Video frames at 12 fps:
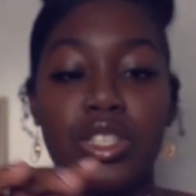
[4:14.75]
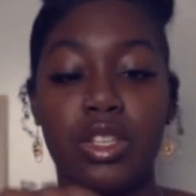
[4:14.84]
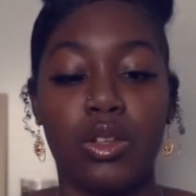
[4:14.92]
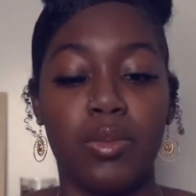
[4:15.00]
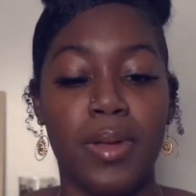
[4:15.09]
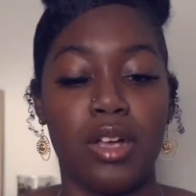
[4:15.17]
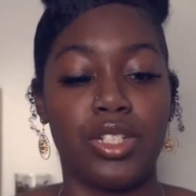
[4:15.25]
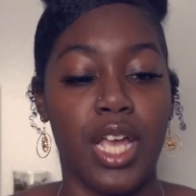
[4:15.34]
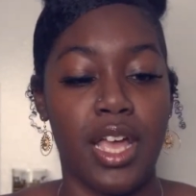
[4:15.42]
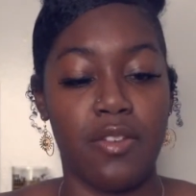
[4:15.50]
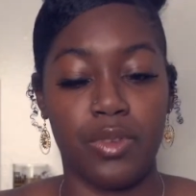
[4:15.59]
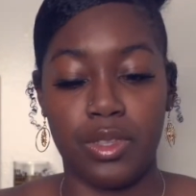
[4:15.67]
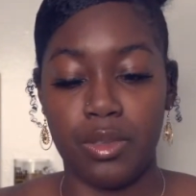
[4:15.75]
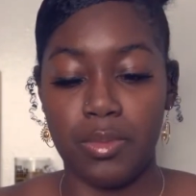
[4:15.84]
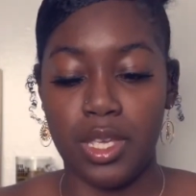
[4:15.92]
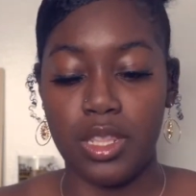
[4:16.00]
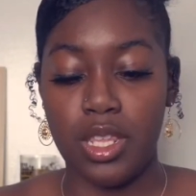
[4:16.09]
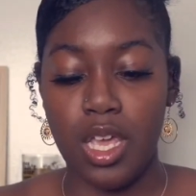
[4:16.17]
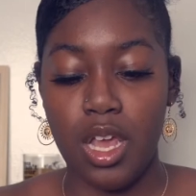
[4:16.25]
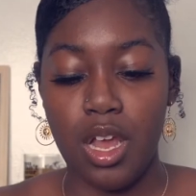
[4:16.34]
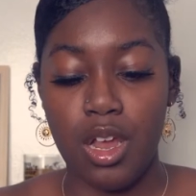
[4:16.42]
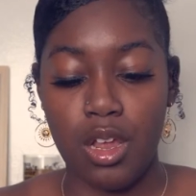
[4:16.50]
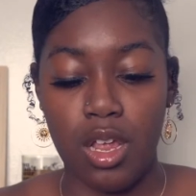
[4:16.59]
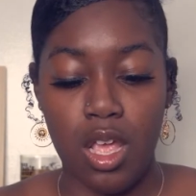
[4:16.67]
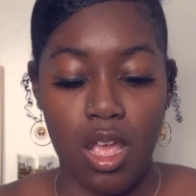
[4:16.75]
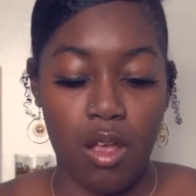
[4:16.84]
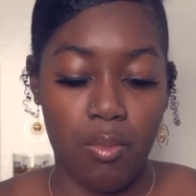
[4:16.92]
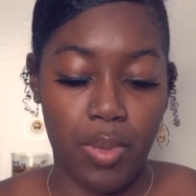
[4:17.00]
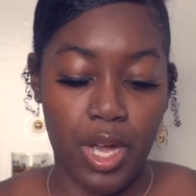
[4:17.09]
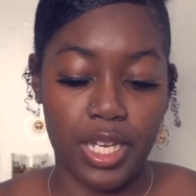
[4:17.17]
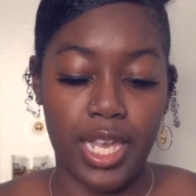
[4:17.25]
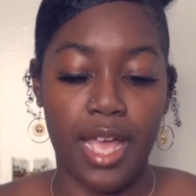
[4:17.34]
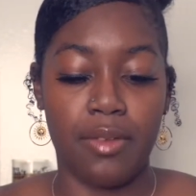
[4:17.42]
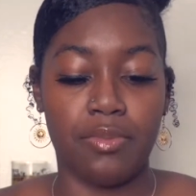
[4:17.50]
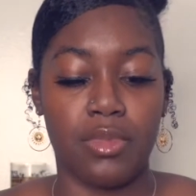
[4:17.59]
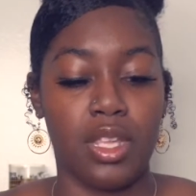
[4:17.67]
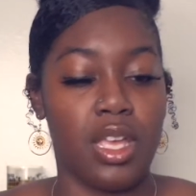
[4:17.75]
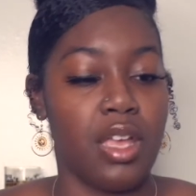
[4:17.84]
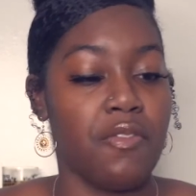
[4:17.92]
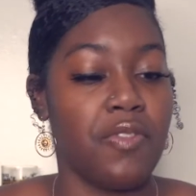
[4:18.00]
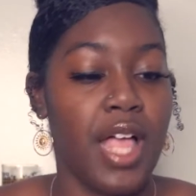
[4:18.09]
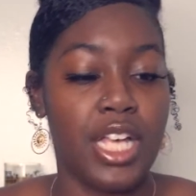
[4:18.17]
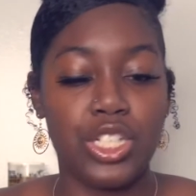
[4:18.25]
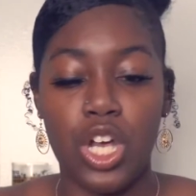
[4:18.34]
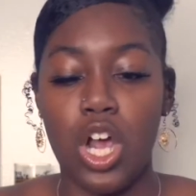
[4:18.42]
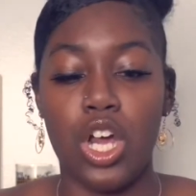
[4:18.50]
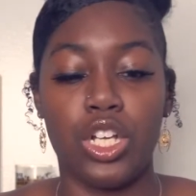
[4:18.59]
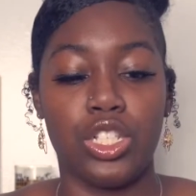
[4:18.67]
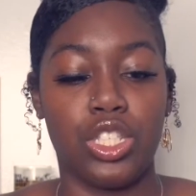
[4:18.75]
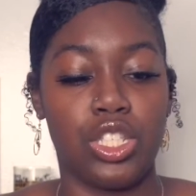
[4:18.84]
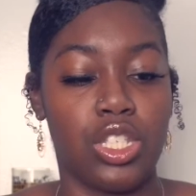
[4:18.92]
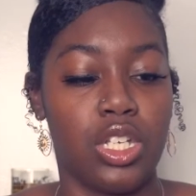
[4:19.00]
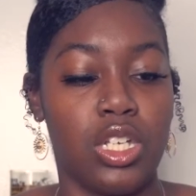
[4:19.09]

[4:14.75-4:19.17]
little pouch I have with them in there. But yeah. Flashcards.